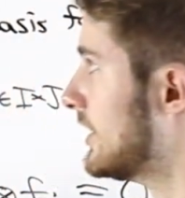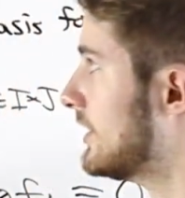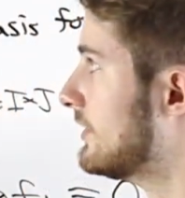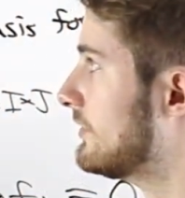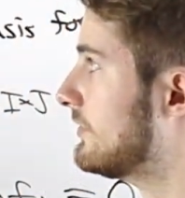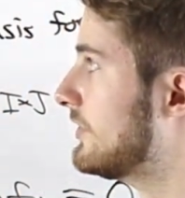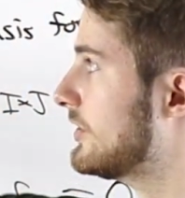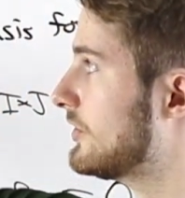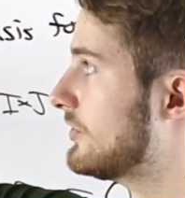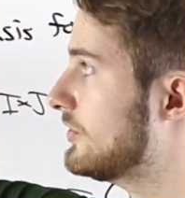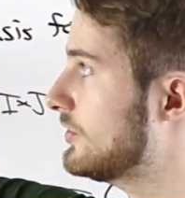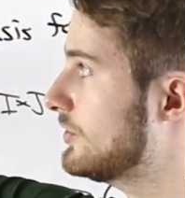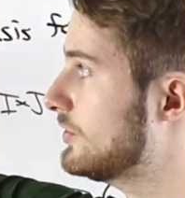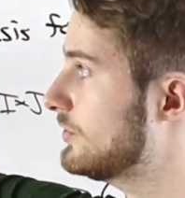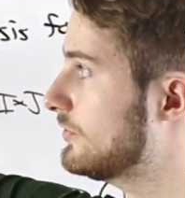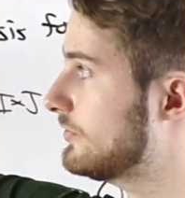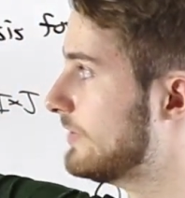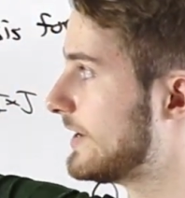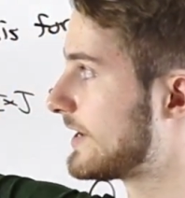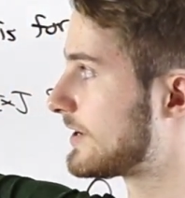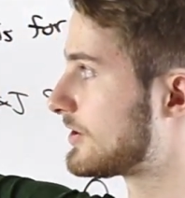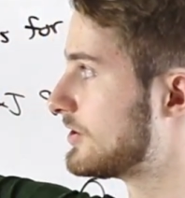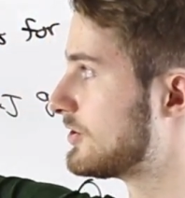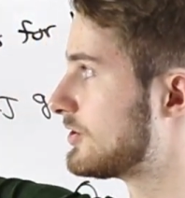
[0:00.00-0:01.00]
of this new
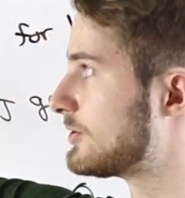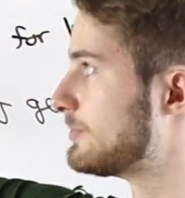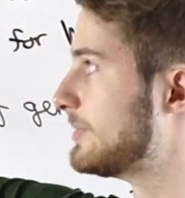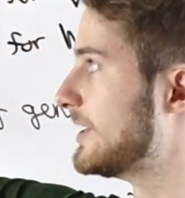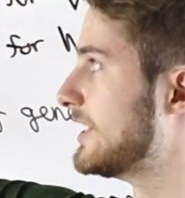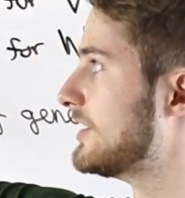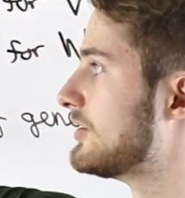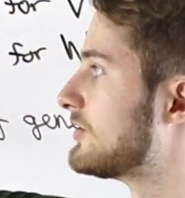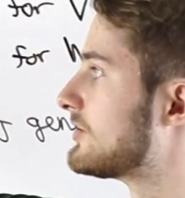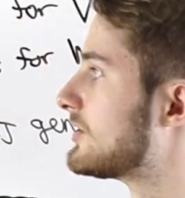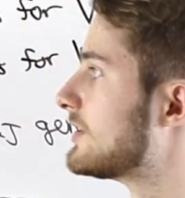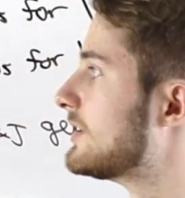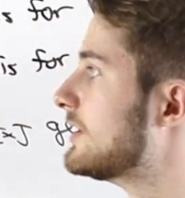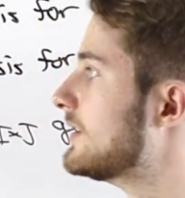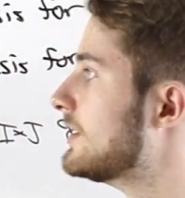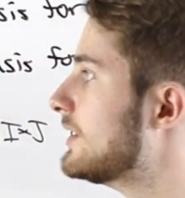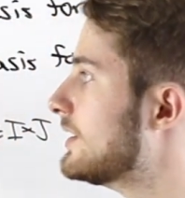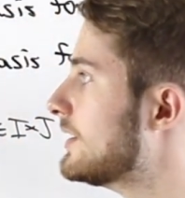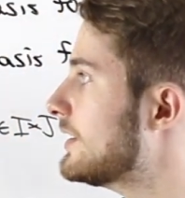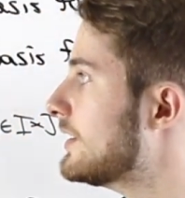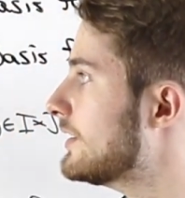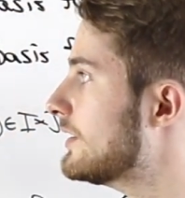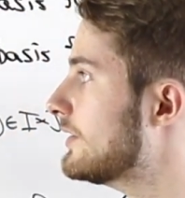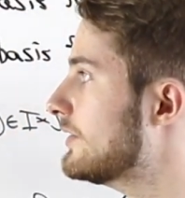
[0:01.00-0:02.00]
vector space,
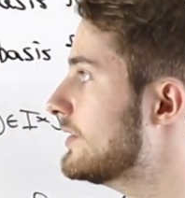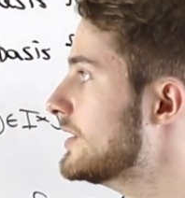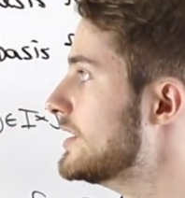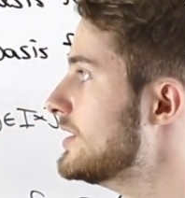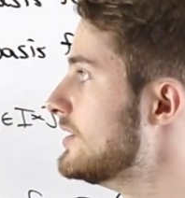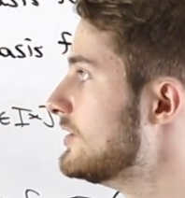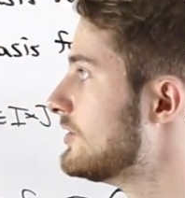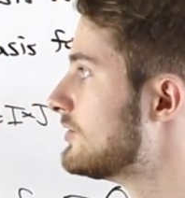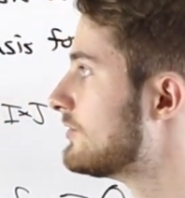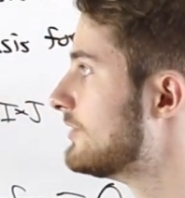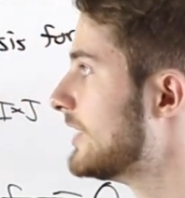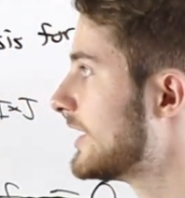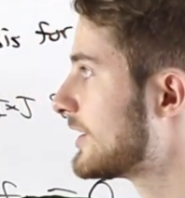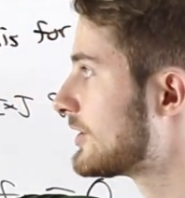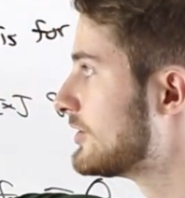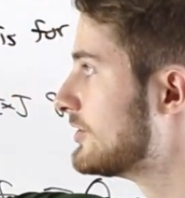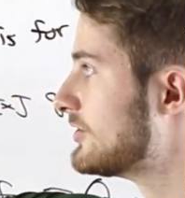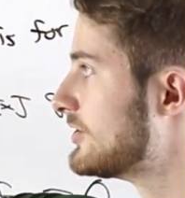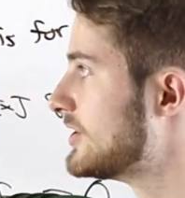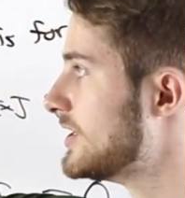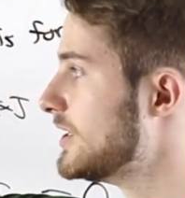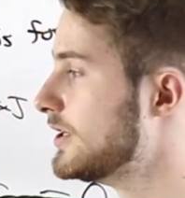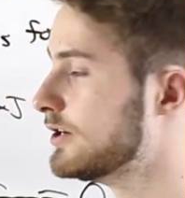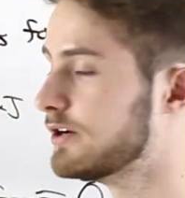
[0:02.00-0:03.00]
these
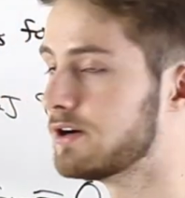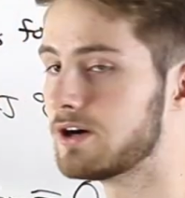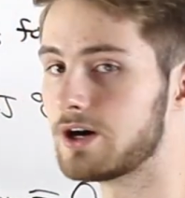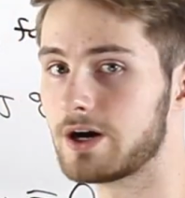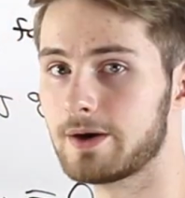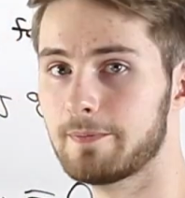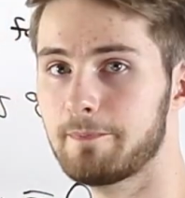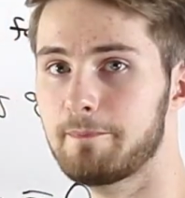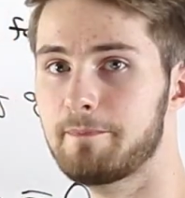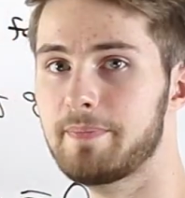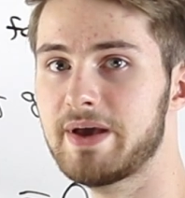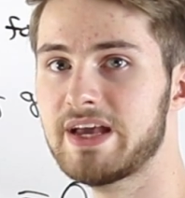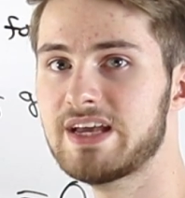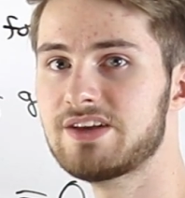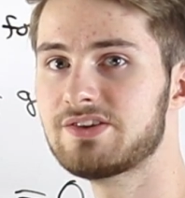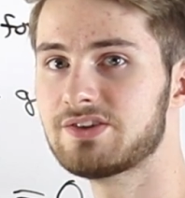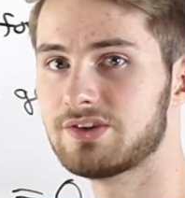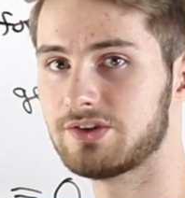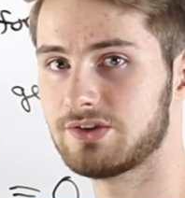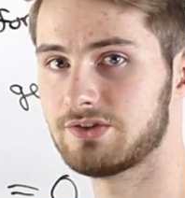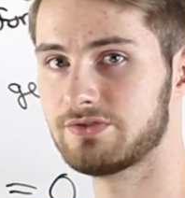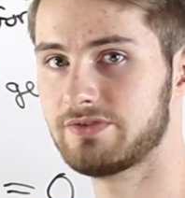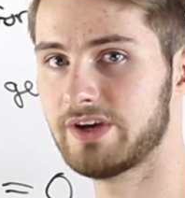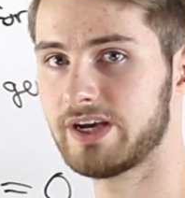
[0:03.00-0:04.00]
vectors here are
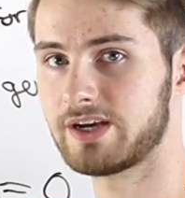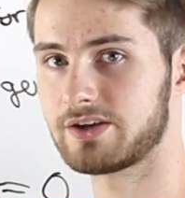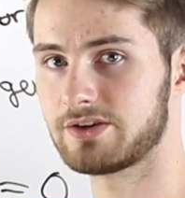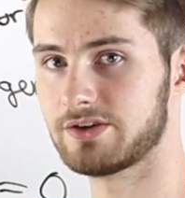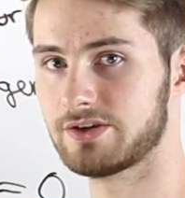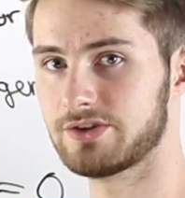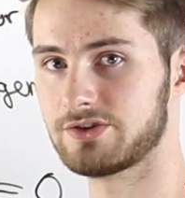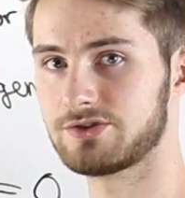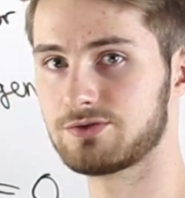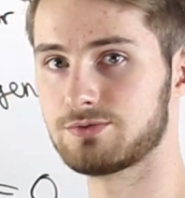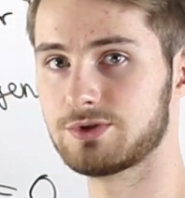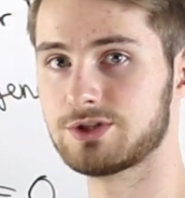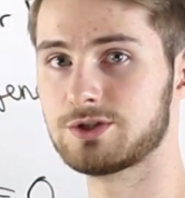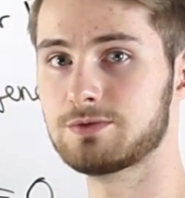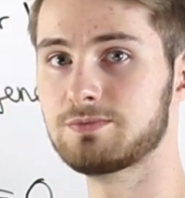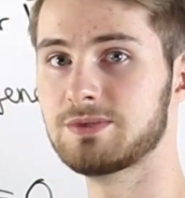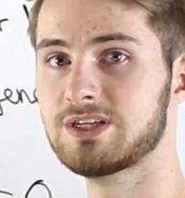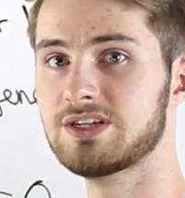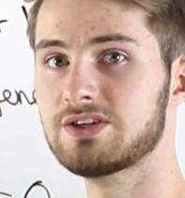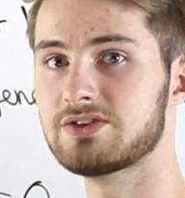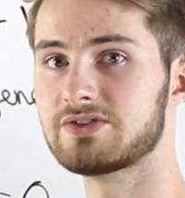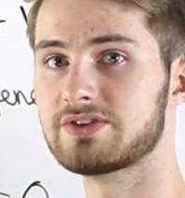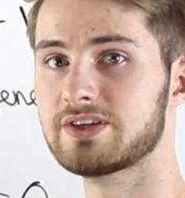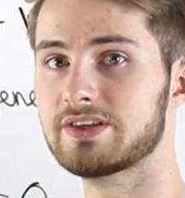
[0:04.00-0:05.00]
basis vectors, which
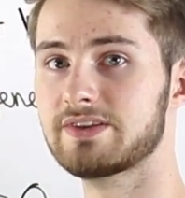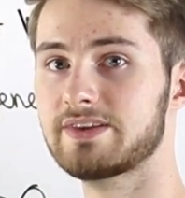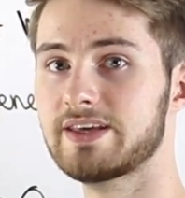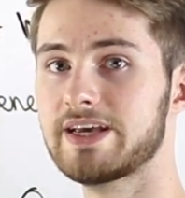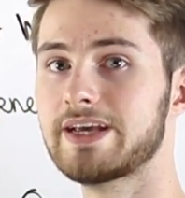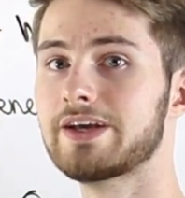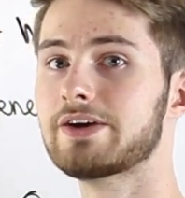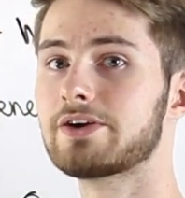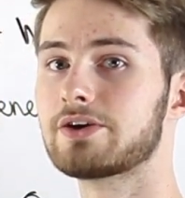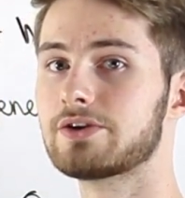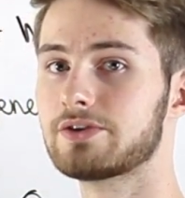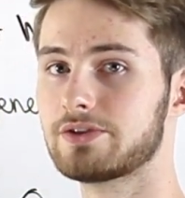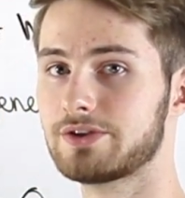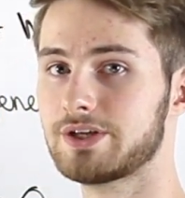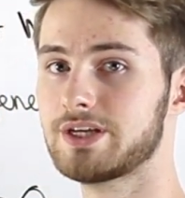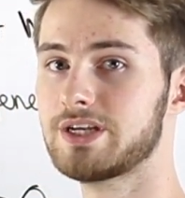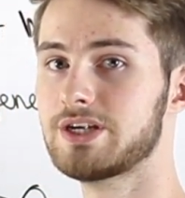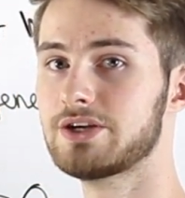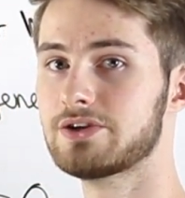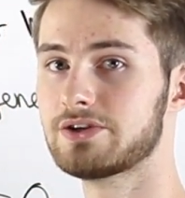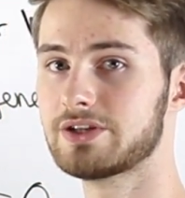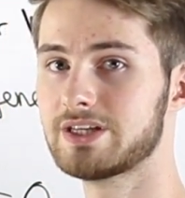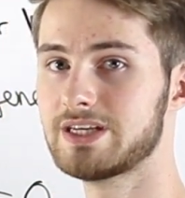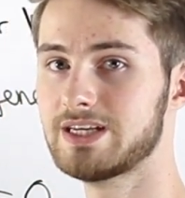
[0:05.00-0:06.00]
means that they are
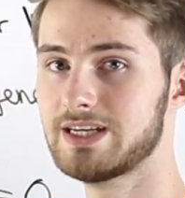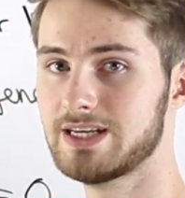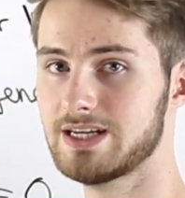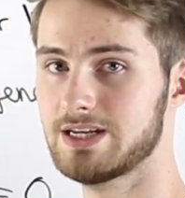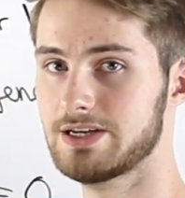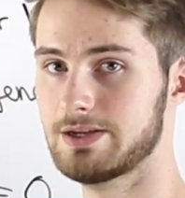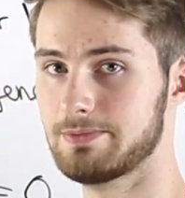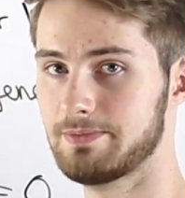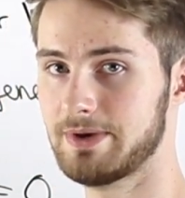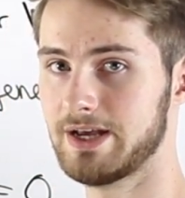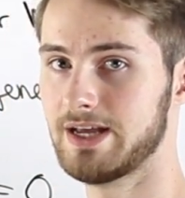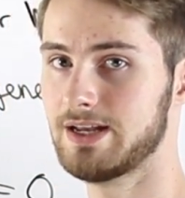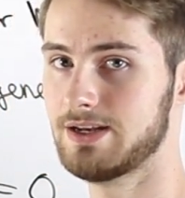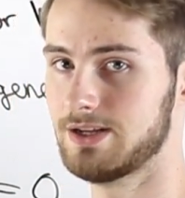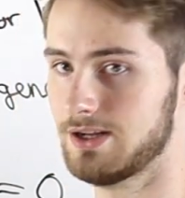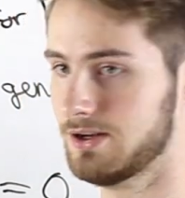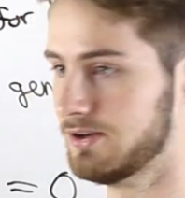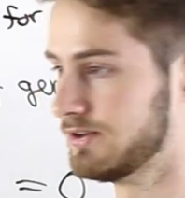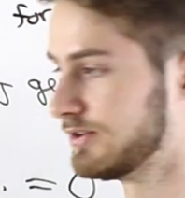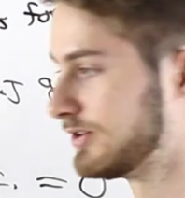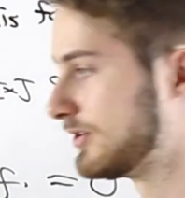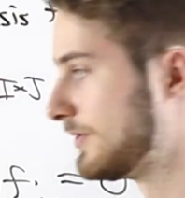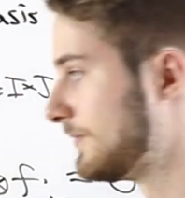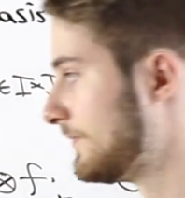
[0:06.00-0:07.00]
linearly
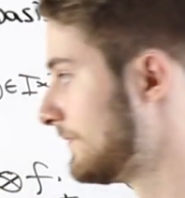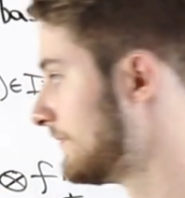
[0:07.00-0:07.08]
independent.